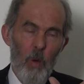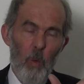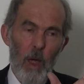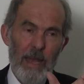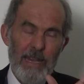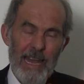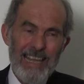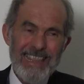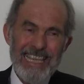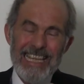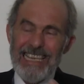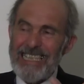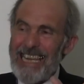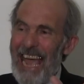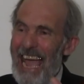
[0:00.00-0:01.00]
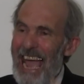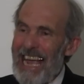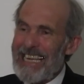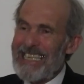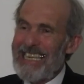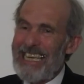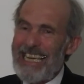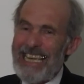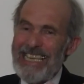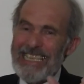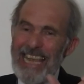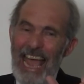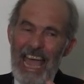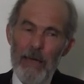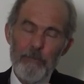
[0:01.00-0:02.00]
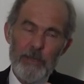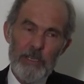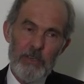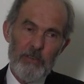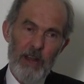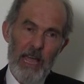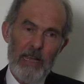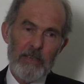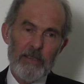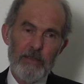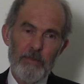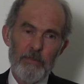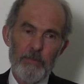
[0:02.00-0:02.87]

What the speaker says: where nothing is acting is abstract.